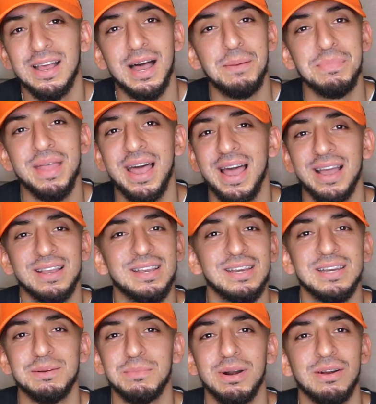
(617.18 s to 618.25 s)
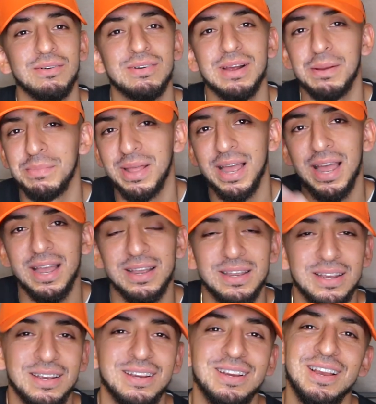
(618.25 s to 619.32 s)
I'm the hat king, bro. I'm the hat
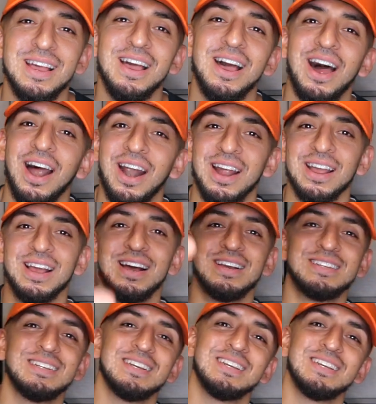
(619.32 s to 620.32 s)
king. All right, guys.